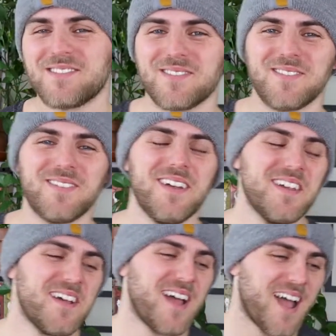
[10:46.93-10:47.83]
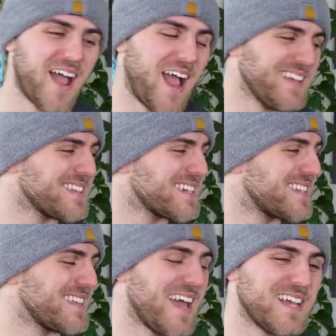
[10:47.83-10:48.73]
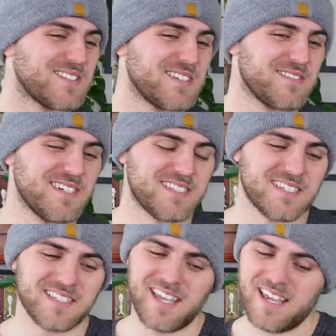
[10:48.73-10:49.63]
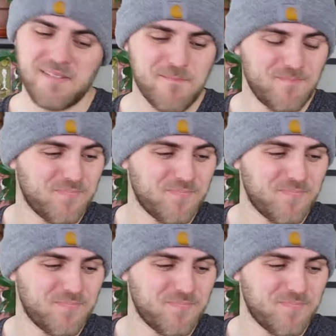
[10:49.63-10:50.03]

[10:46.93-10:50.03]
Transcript: So I think that series is like